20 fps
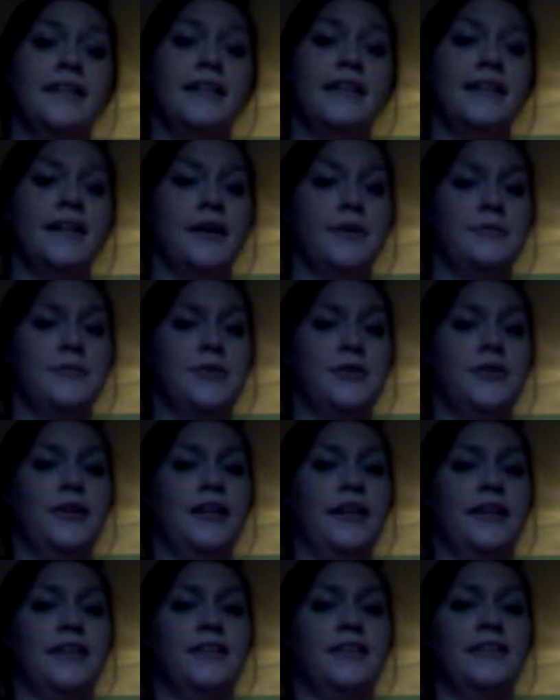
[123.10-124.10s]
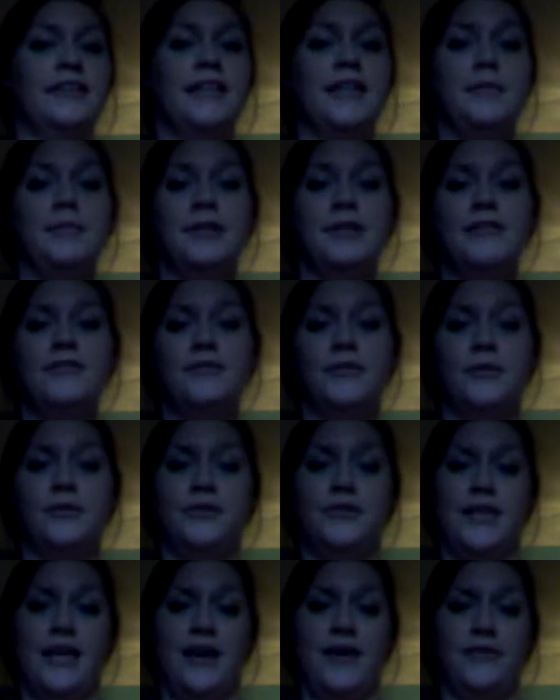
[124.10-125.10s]
leading up to it, I couldn't keep any
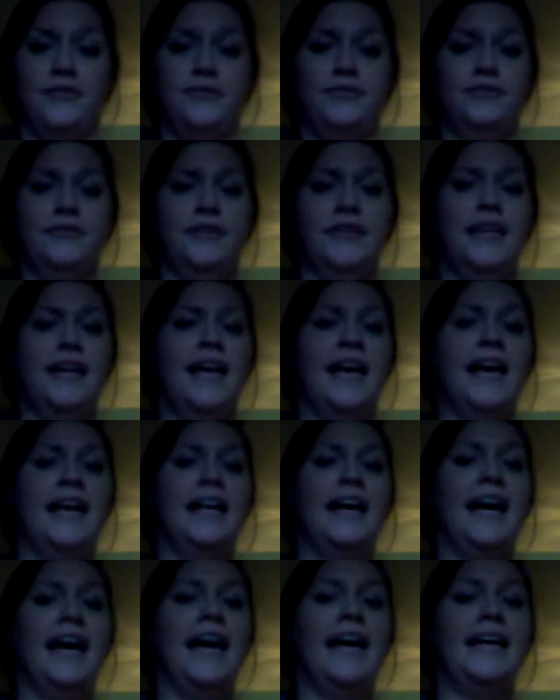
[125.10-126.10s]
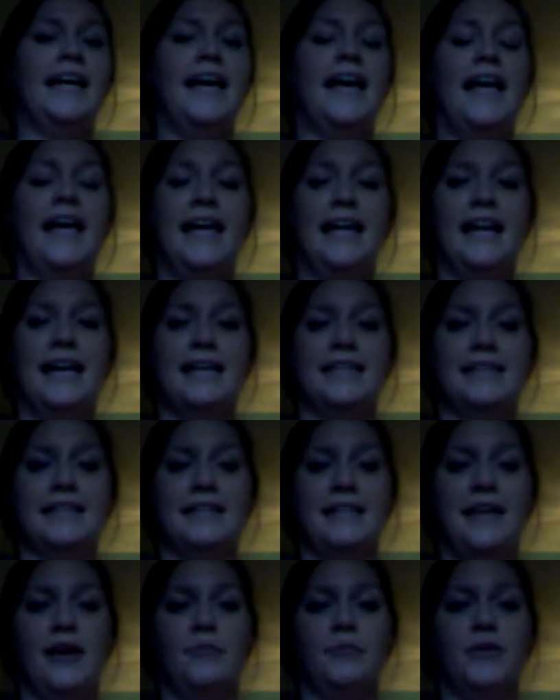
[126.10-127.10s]
food down, and I had a headache
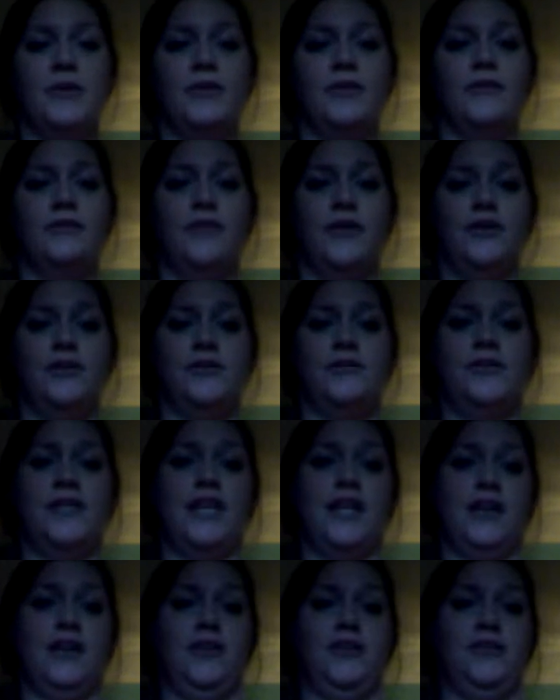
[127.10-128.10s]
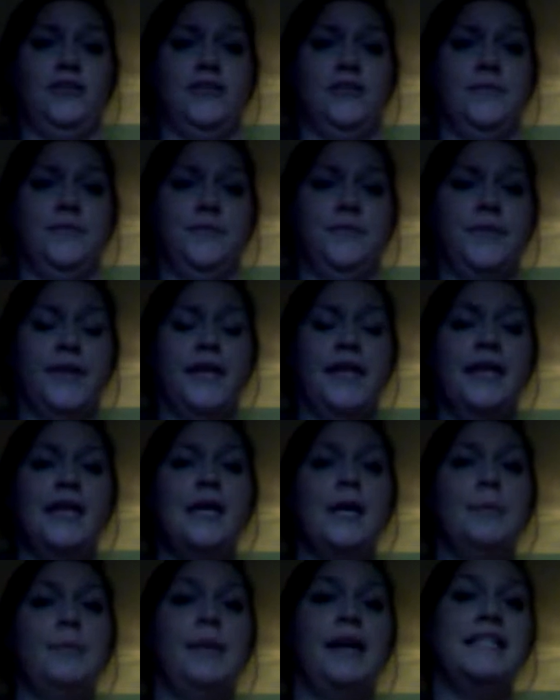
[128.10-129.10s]
that kept me on the verge of tears.
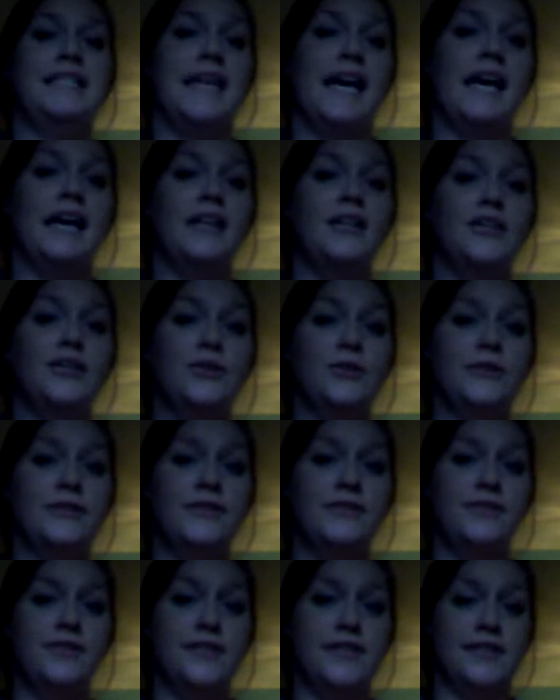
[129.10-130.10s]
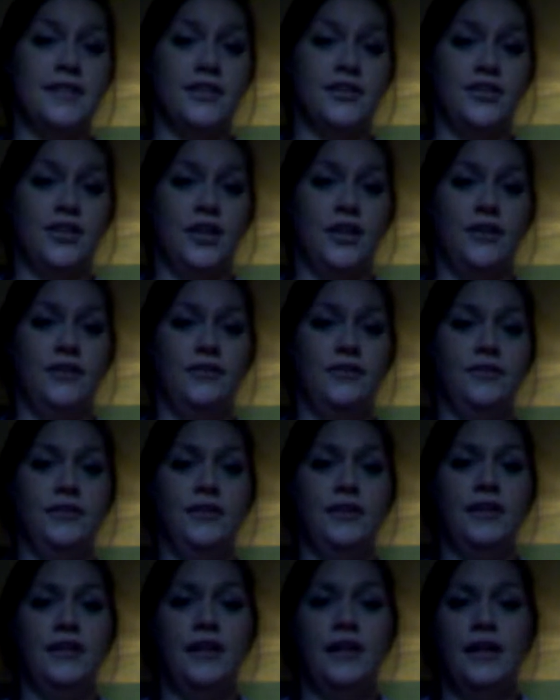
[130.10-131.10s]
My dad, who is a physician,
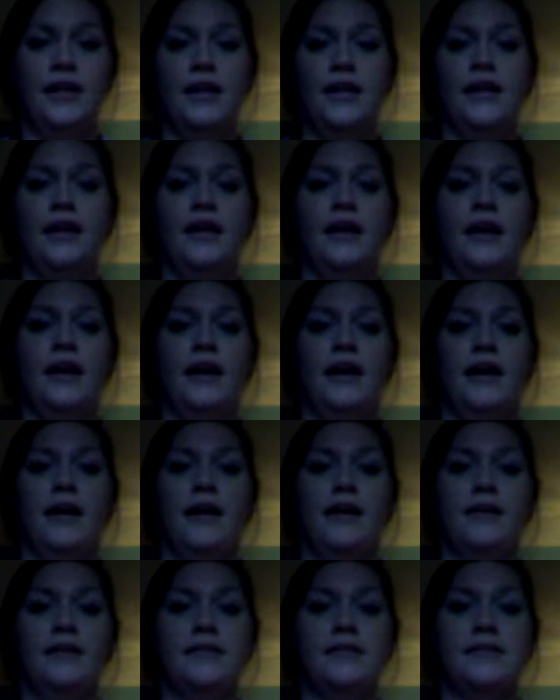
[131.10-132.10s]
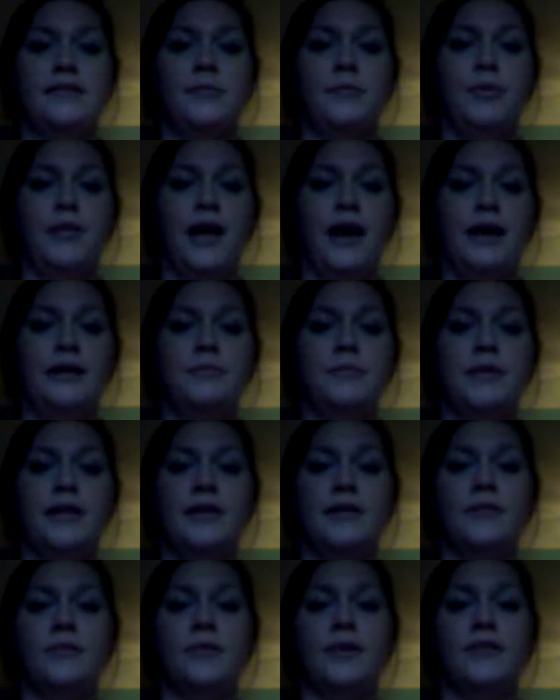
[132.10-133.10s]
supplied
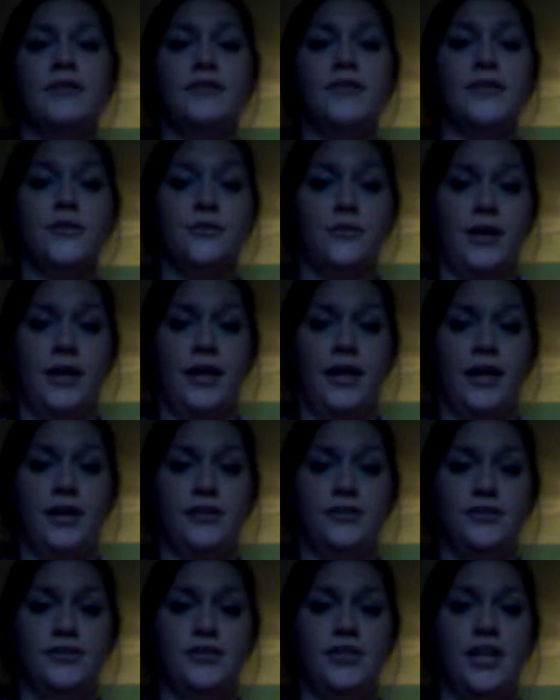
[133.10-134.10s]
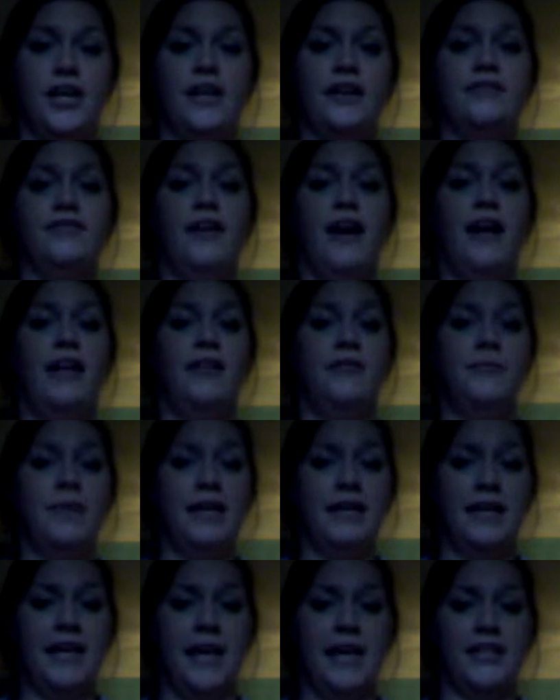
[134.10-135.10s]
me with a syringe and a vial of
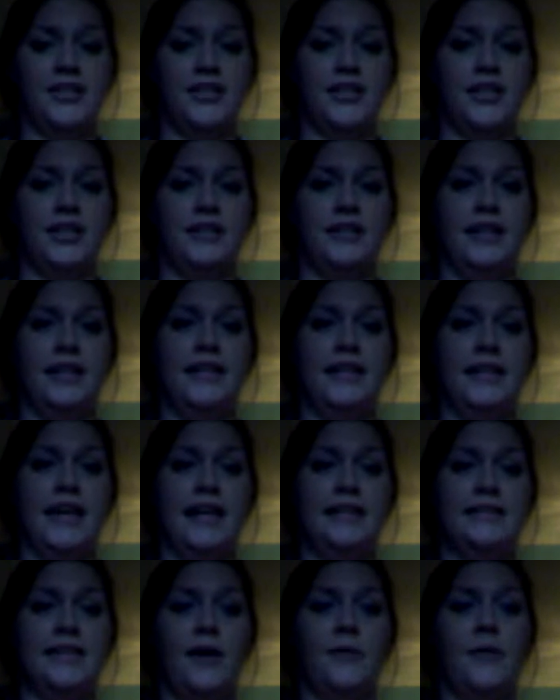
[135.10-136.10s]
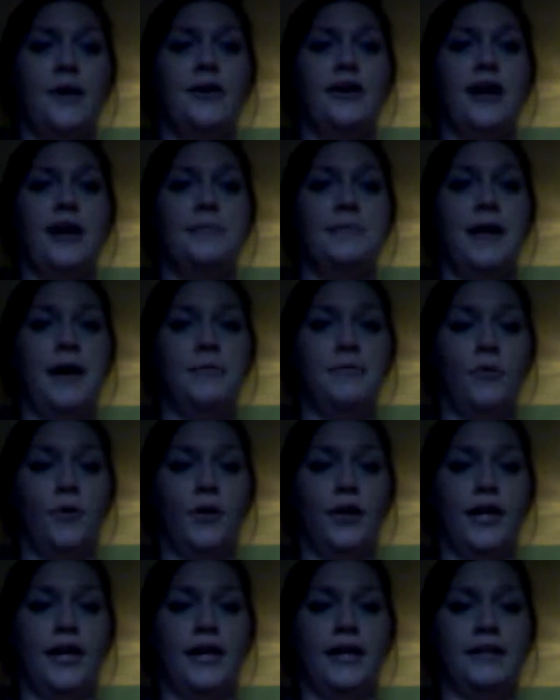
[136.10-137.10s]
medication in case I woke up that
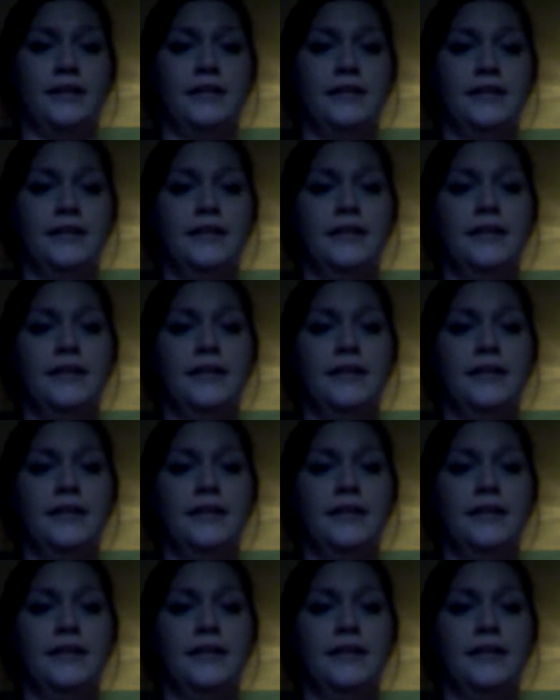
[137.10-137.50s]
morning